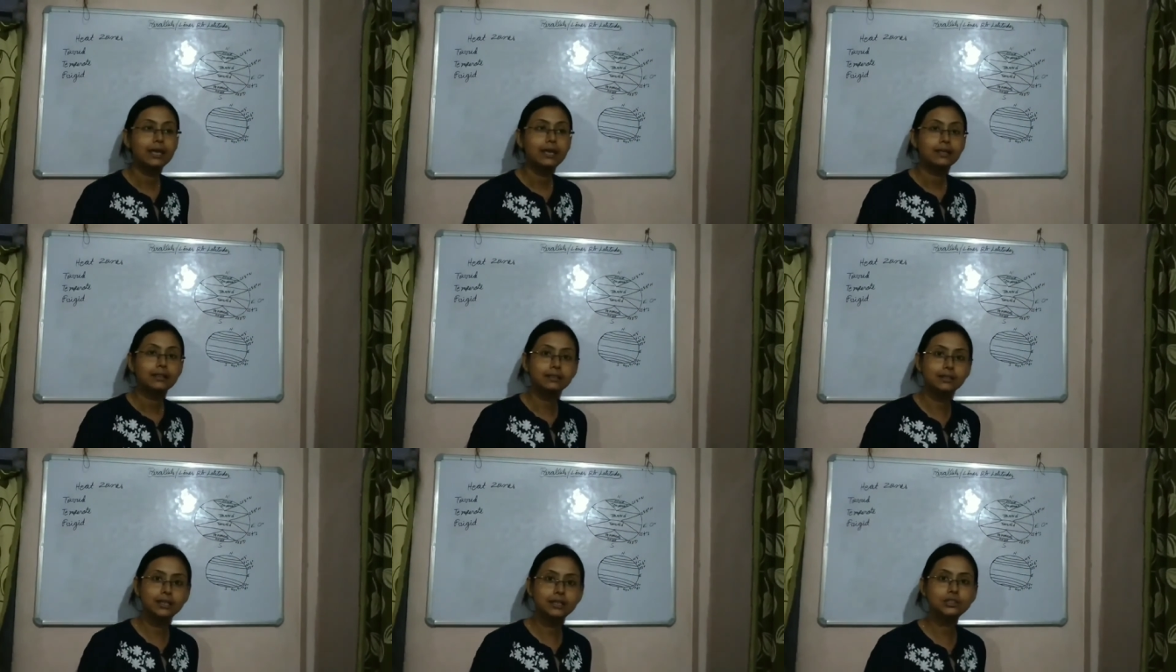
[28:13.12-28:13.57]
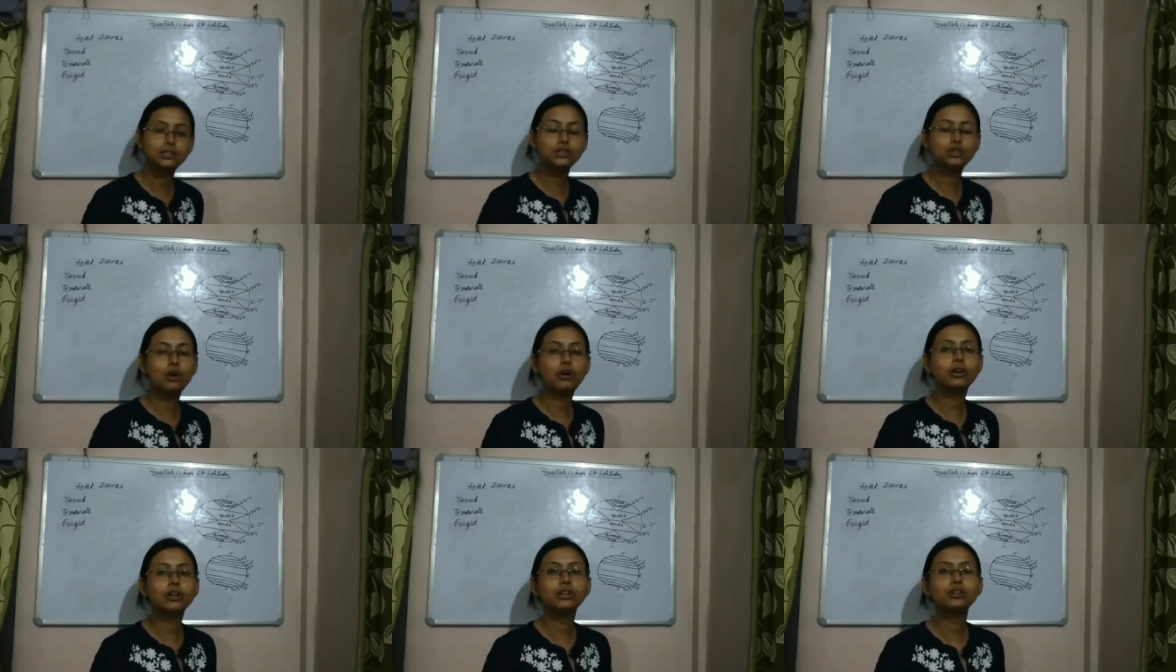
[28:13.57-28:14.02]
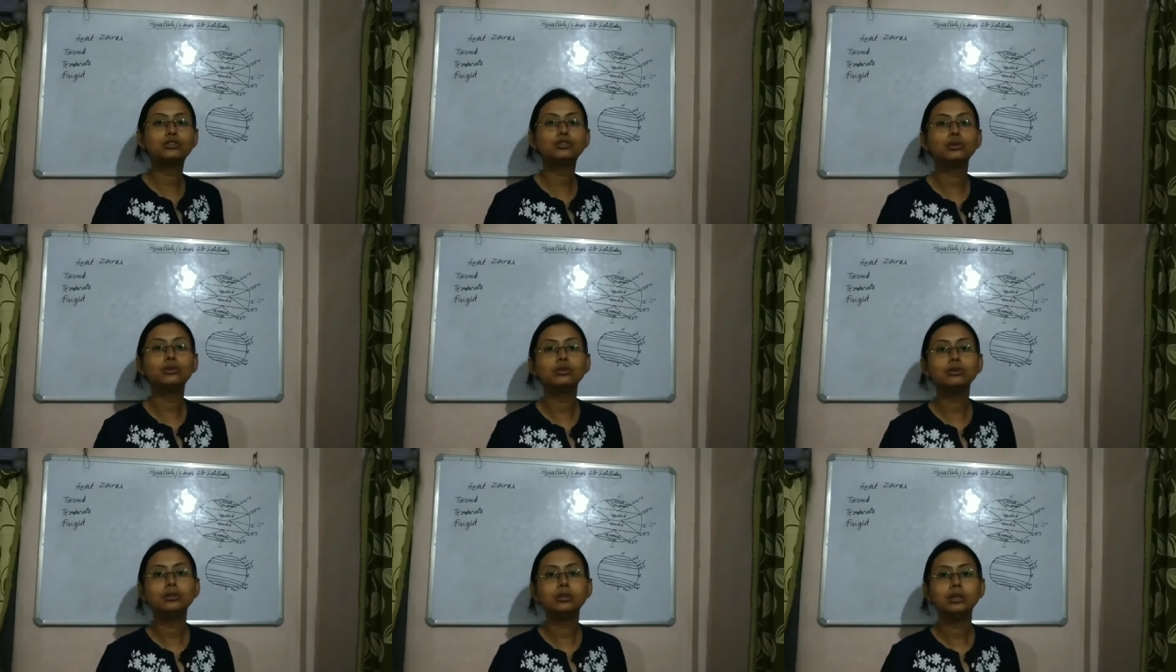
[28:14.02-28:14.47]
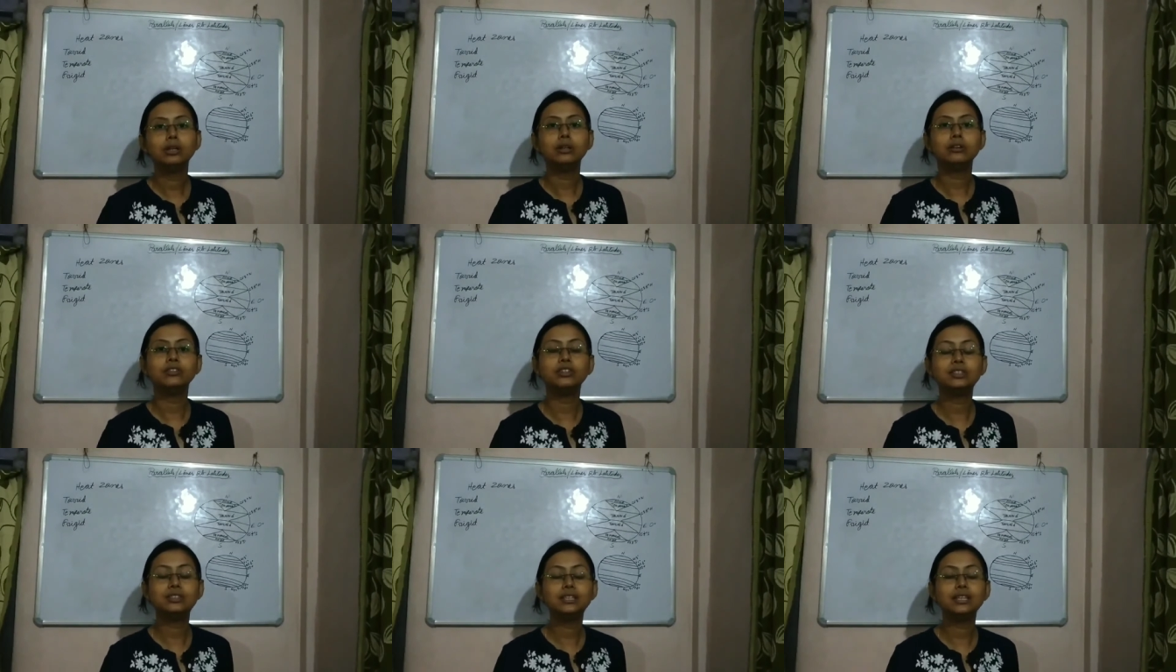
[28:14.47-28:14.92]
This torrid zone
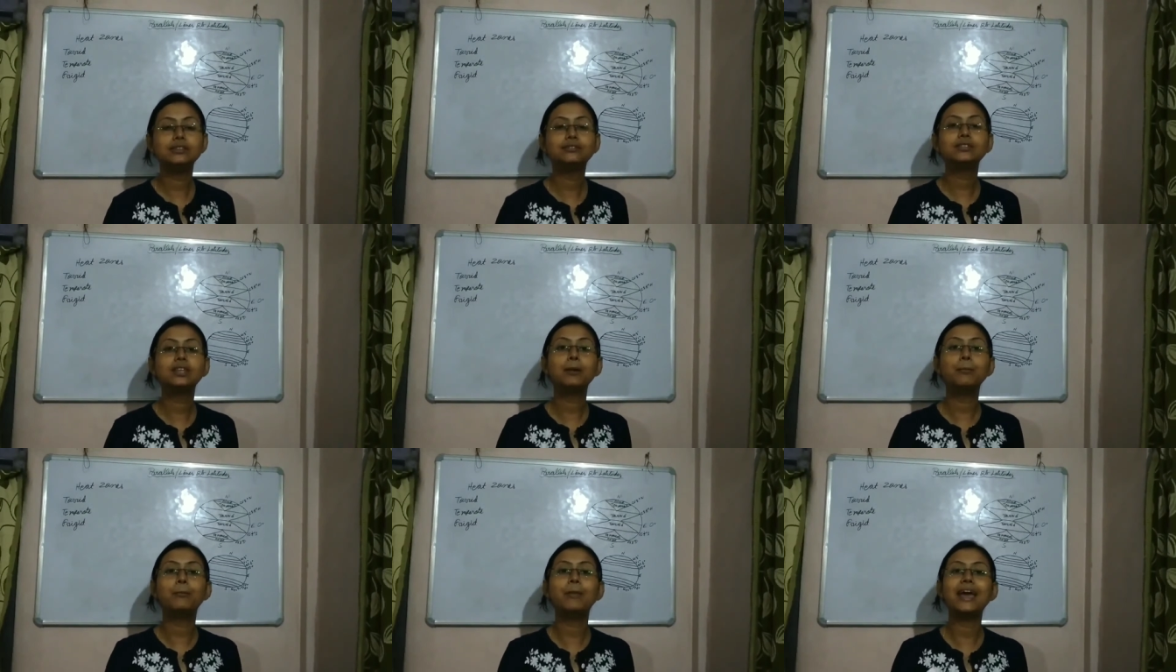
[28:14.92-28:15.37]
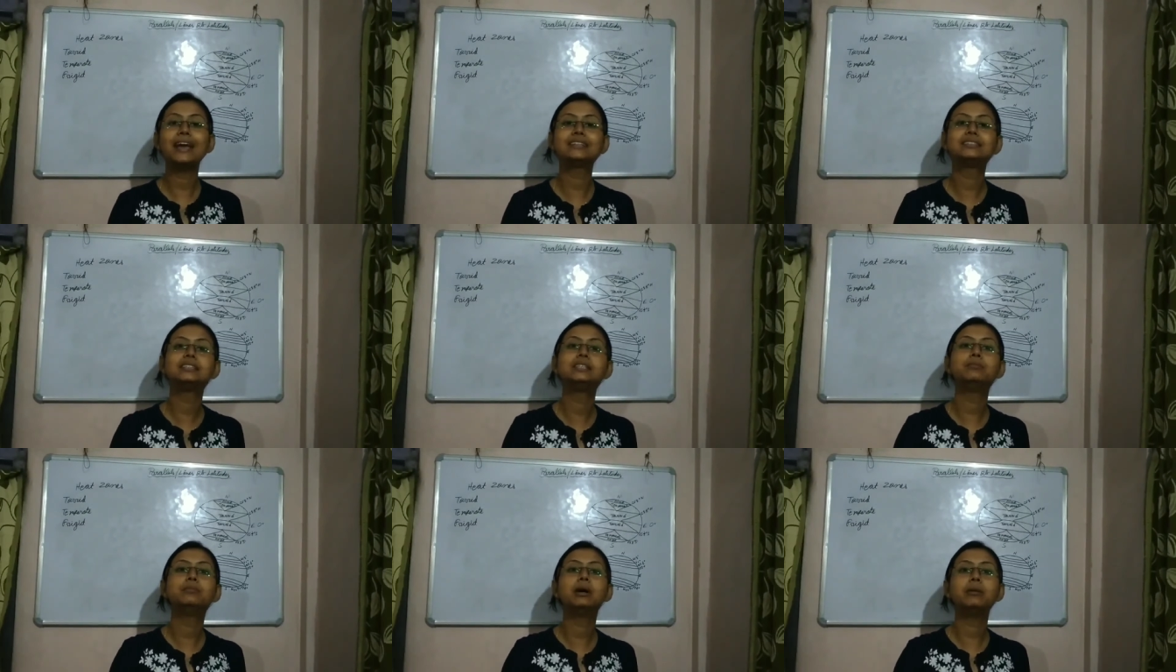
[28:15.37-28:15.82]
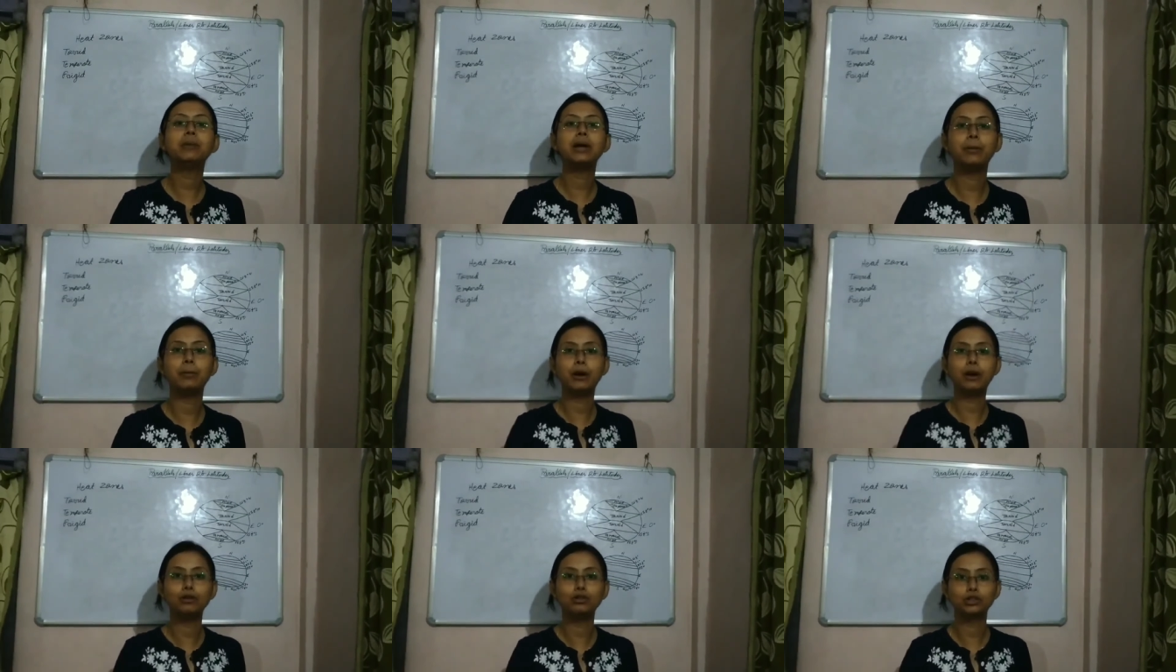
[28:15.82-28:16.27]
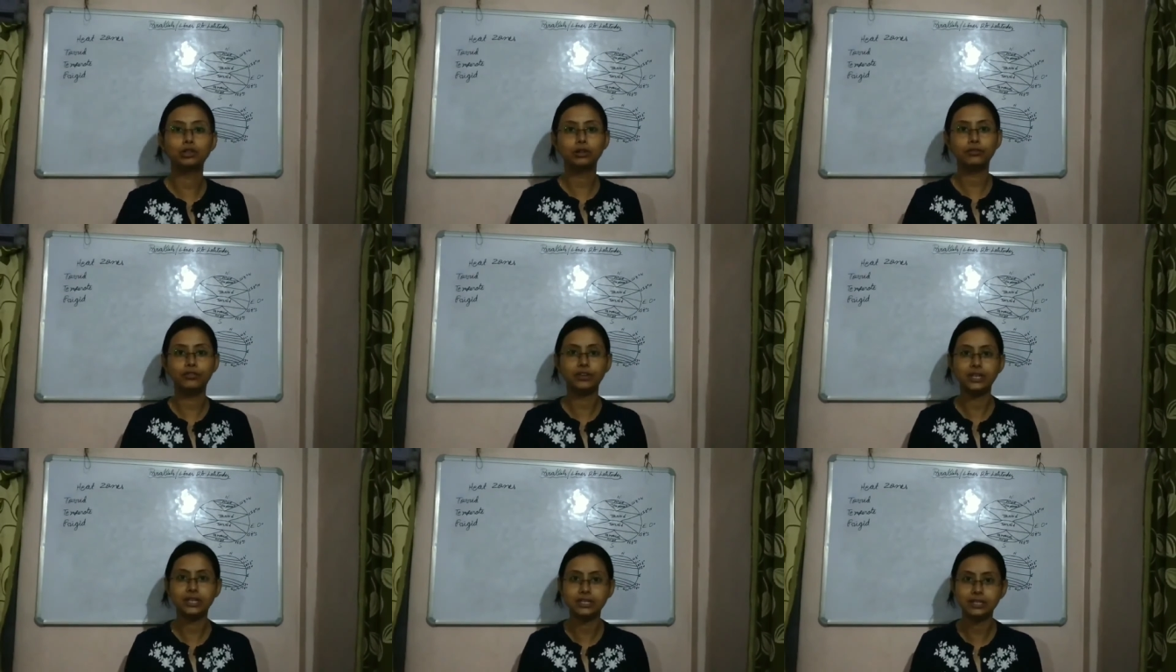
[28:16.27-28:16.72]
receives the maximum amount
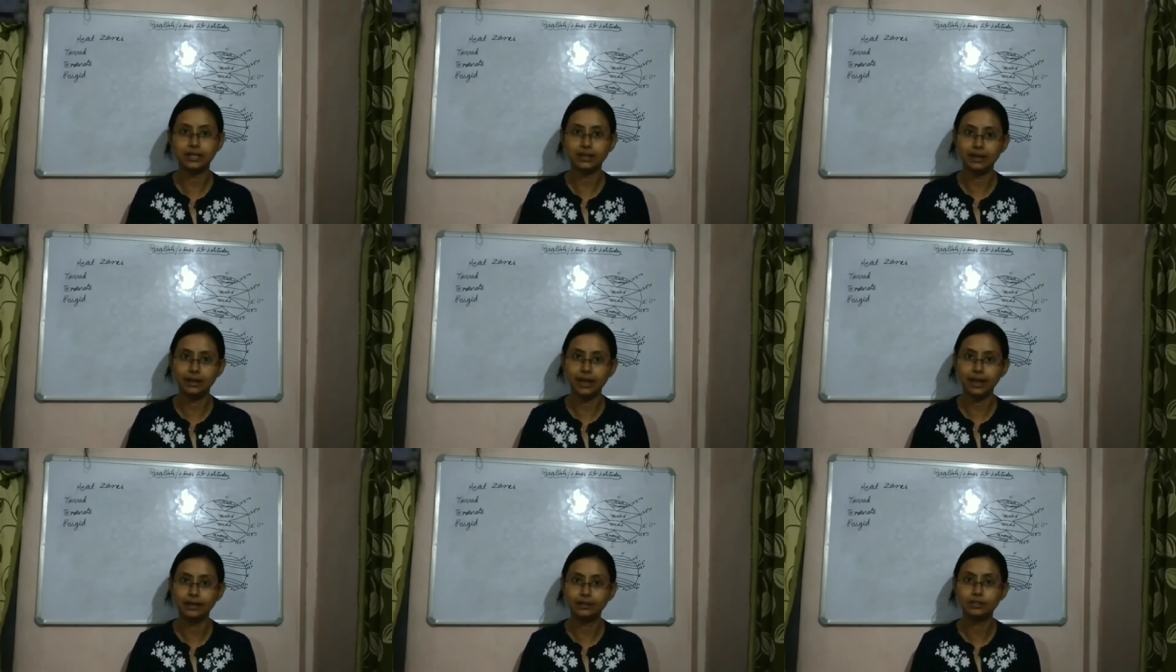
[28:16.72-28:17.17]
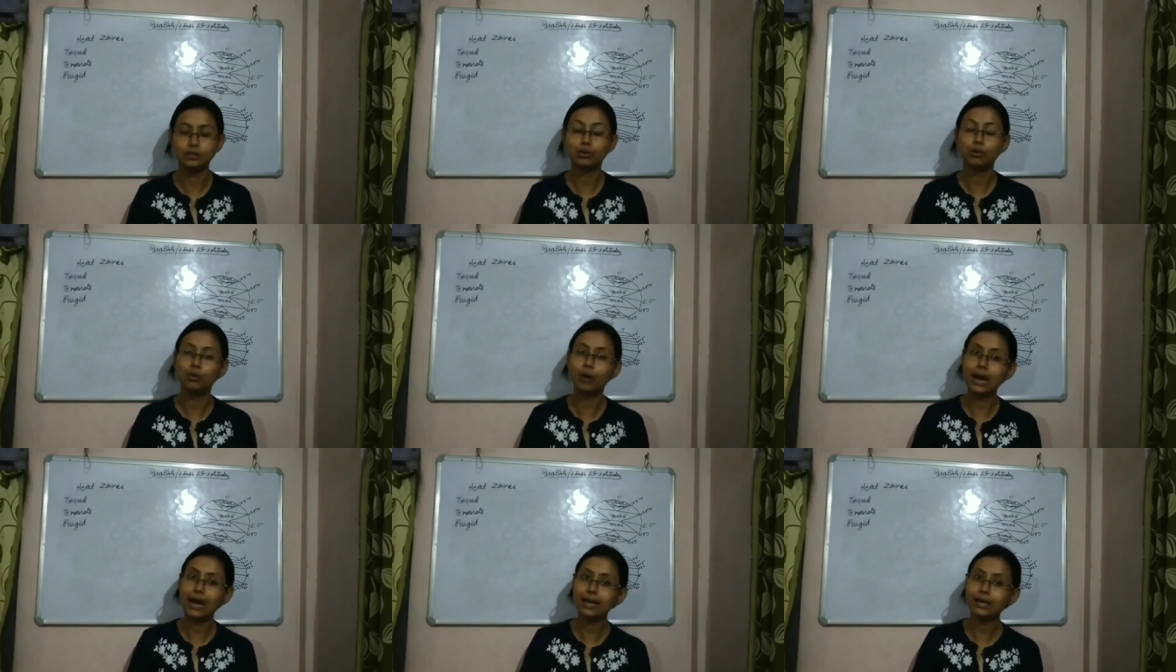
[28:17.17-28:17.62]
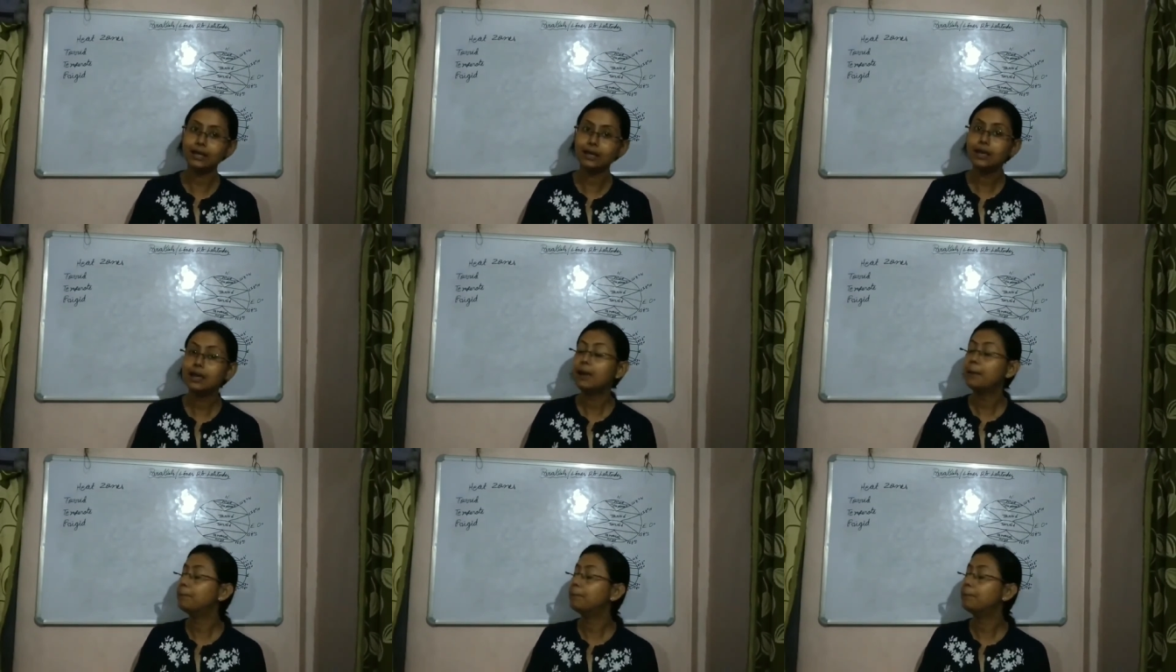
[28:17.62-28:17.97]
of heat and light. Why?